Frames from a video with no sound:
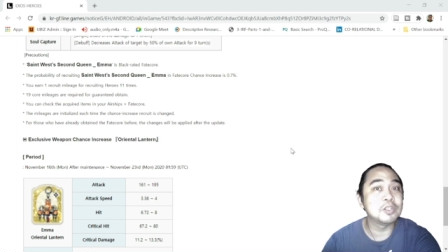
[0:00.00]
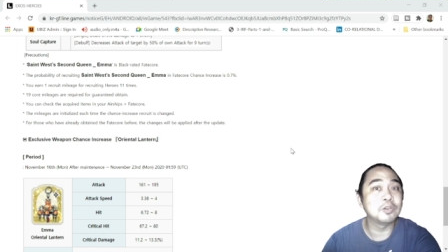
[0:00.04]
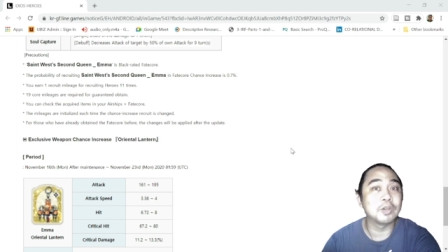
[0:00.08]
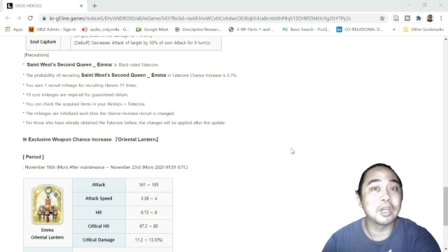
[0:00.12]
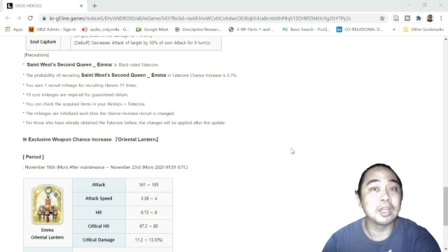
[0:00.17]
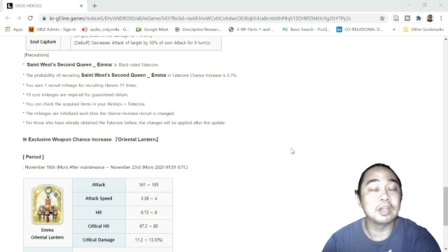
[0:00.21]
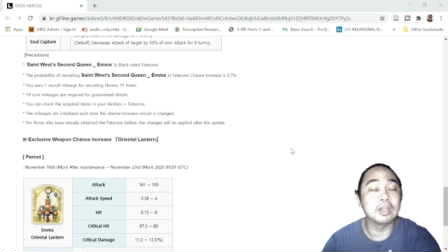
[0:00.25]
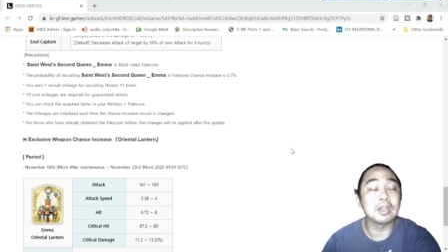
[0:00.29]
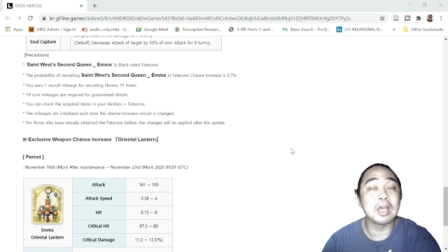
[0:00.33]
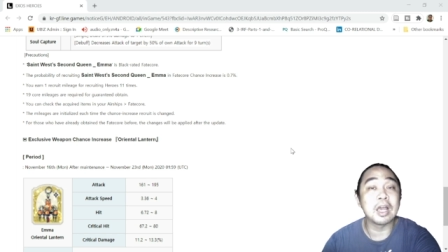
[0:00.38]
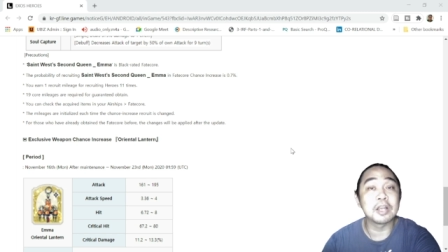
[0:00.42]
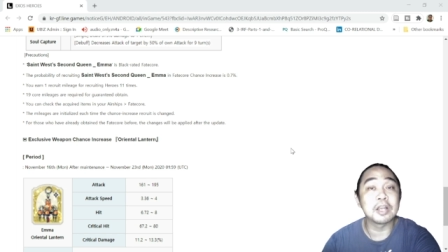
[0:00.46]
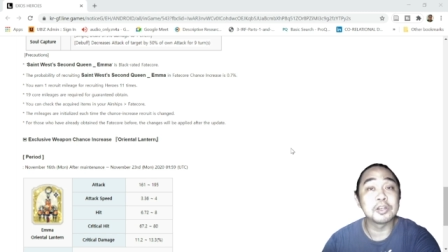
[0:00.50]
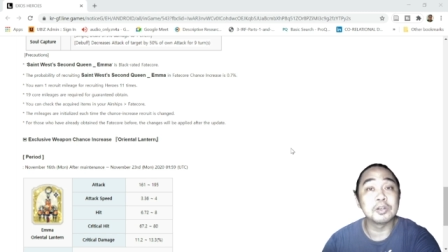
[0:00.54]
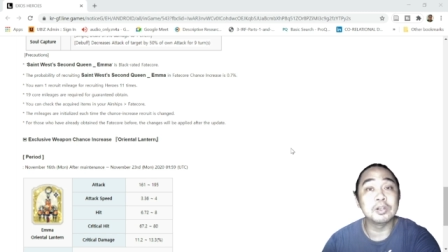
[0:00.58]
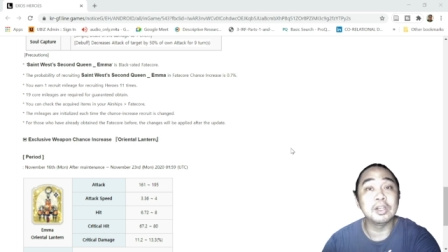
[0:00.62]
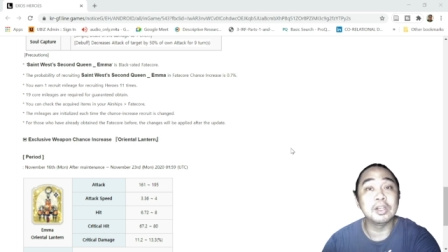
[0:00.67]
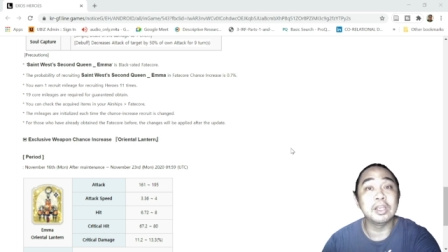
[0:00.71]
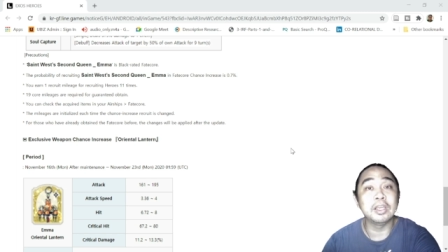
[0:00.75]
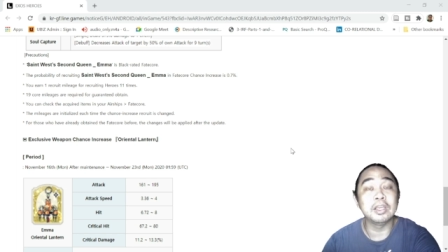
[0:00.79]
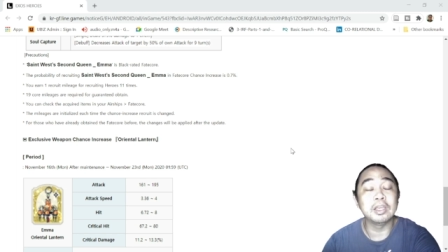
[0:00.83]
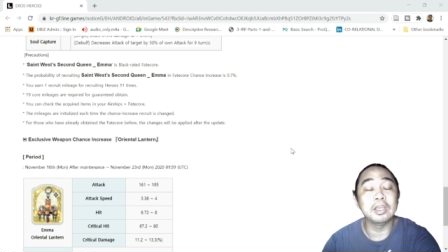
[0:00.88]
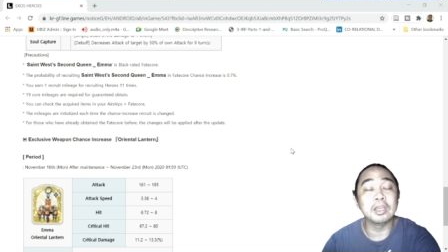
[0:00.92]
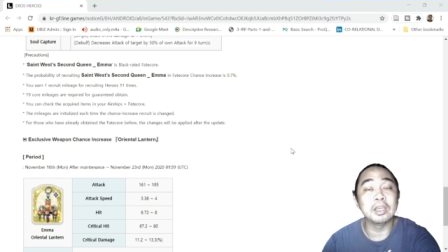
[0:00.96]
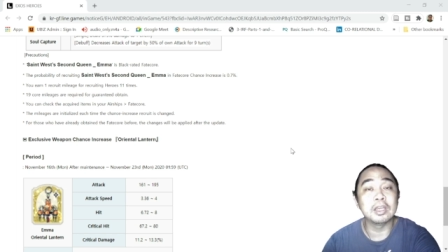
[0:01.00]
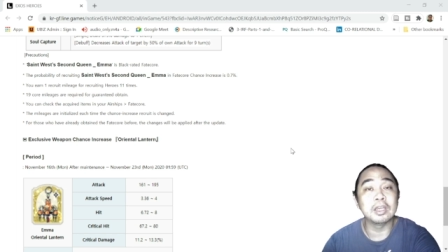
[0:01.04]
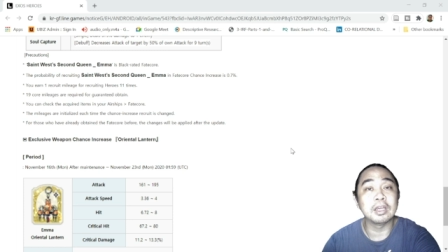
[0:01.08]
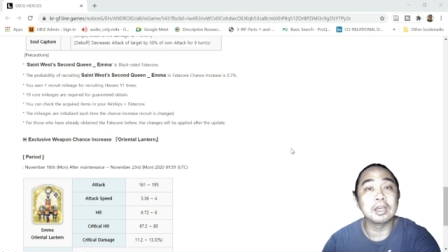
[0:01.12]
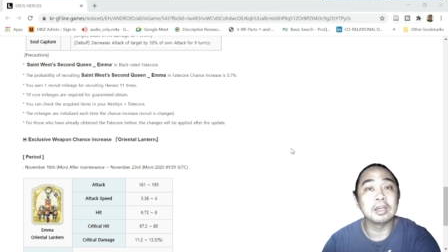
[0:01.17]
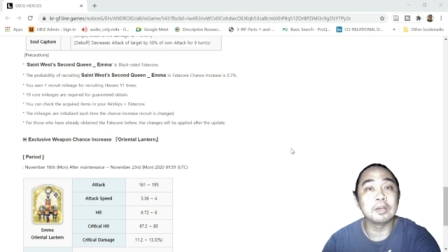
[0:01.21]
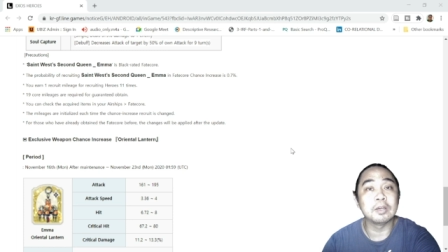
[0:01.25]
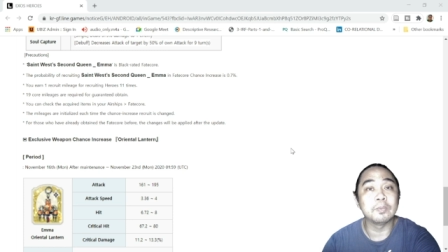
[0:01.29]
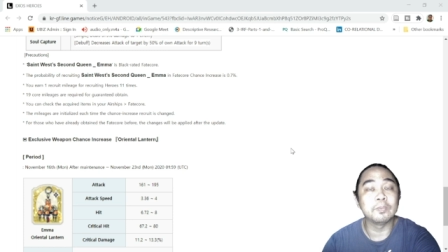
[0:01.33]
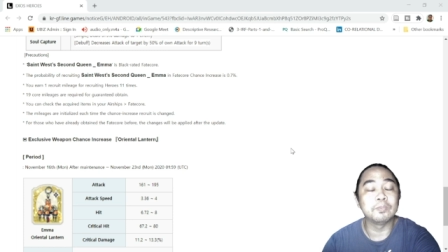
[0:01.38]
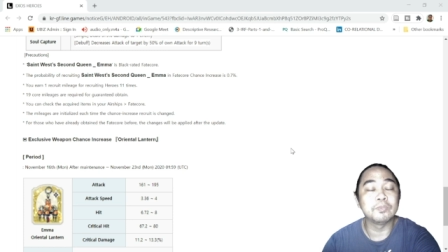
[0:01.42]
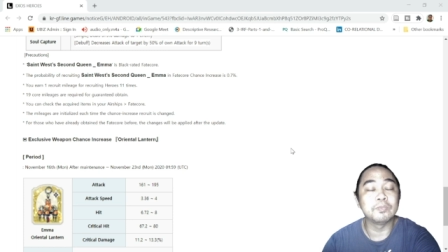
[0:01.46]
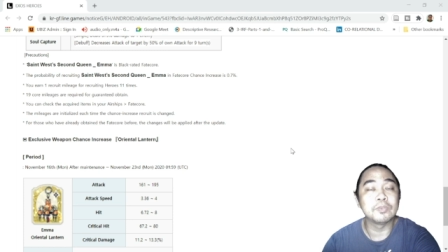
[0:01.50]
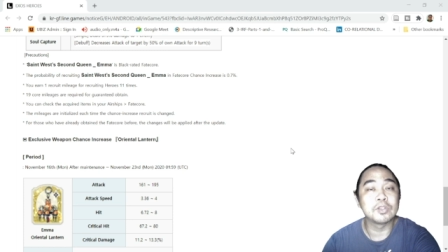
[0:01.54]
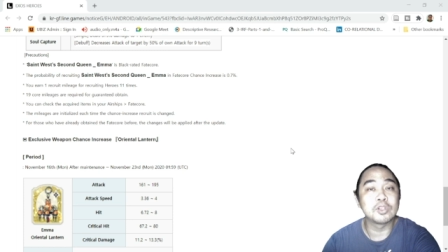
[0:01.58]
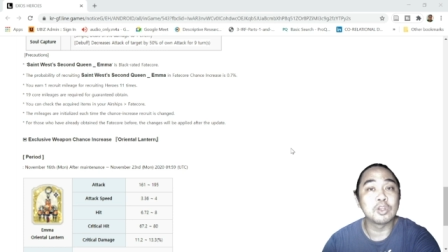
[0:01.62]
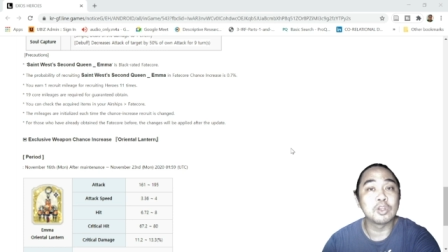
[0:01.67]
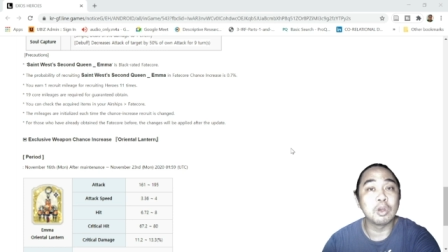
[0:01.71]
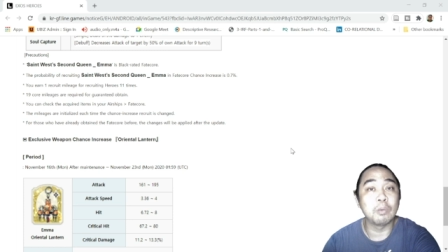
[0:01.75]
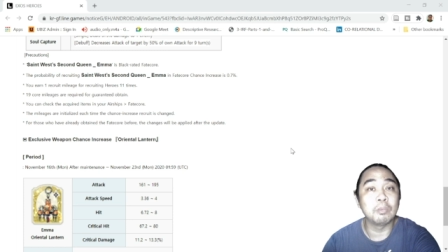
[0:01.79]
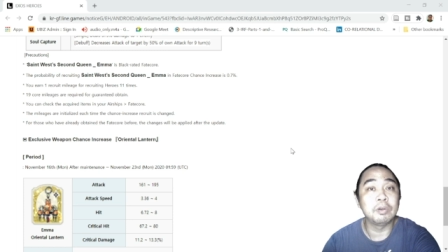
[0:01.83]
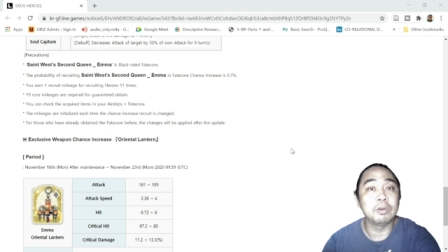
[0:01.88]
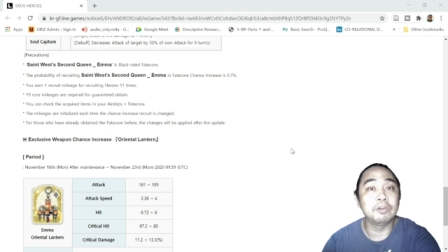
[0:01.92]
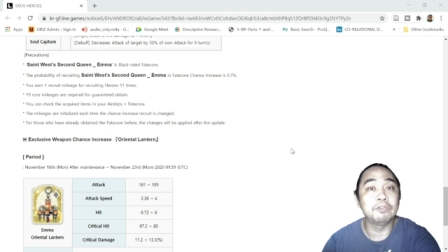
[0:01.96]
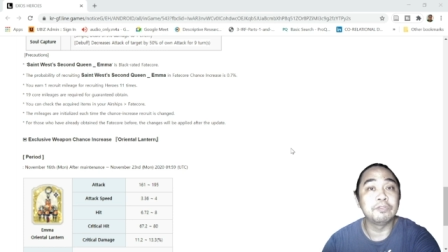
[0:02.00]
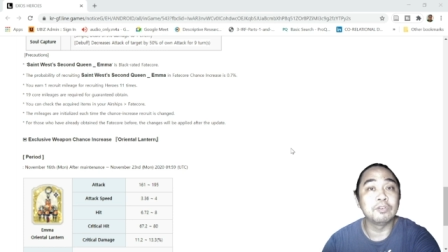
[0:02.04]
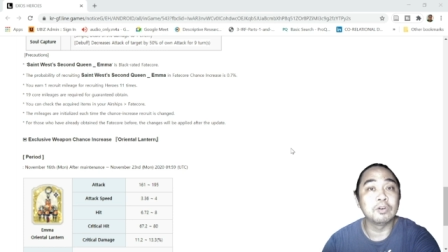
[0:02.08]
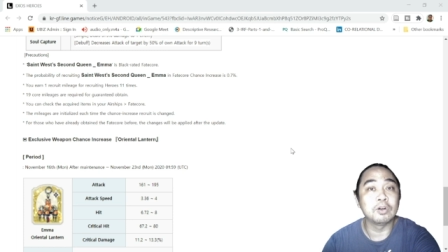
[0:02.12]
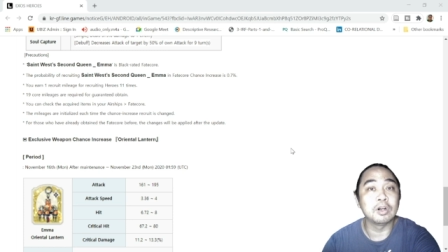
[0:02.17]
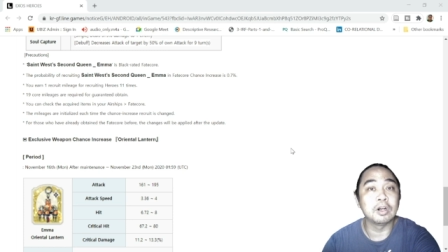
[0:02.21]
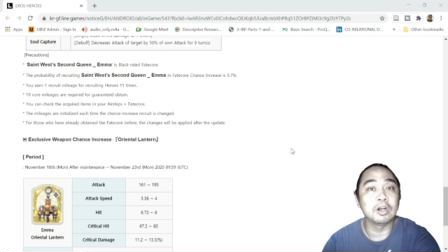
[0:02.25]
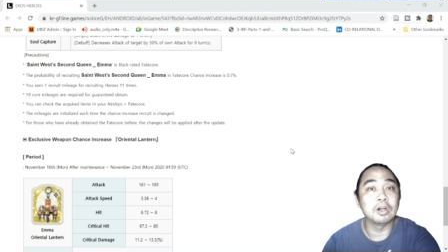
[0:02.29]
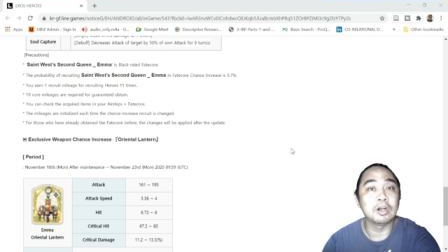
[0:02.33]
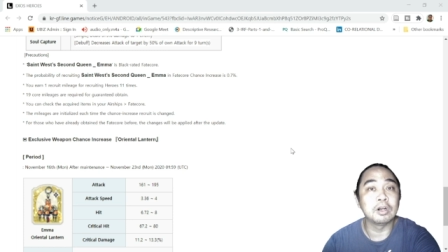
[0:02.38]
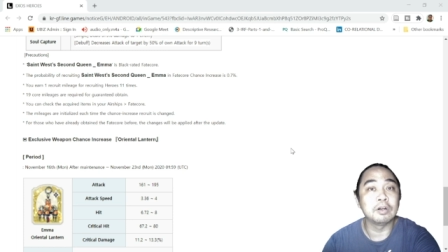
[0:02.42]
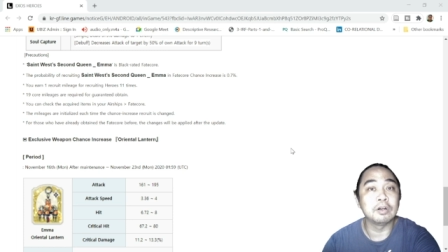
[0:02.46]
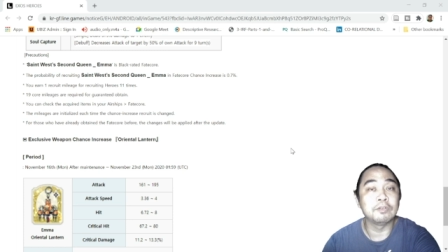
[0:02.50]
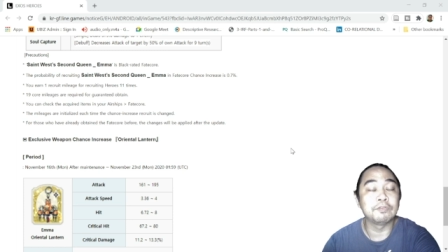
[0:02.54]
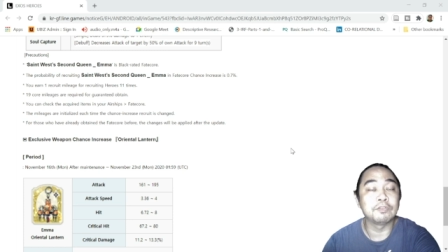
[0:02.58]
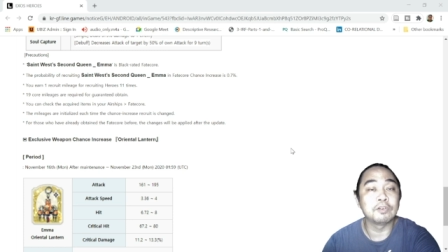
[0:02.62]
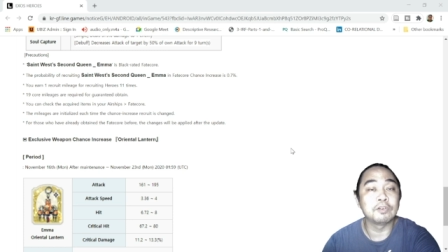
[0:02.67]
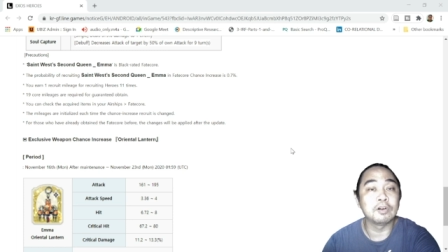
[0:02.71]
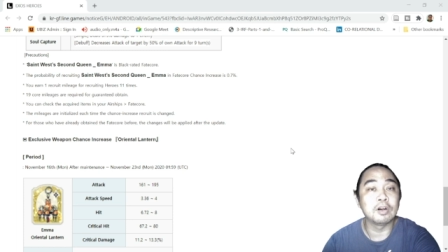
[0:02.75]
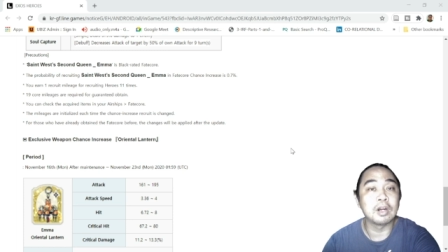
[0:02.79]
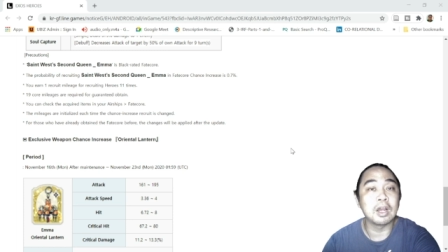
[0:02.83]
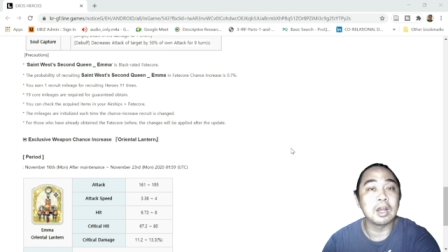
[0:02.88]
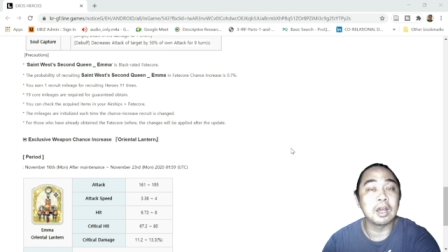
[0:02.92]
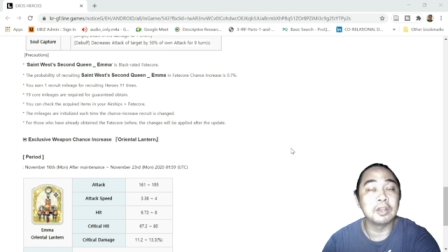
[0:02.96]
You can actually uh, um, summon for for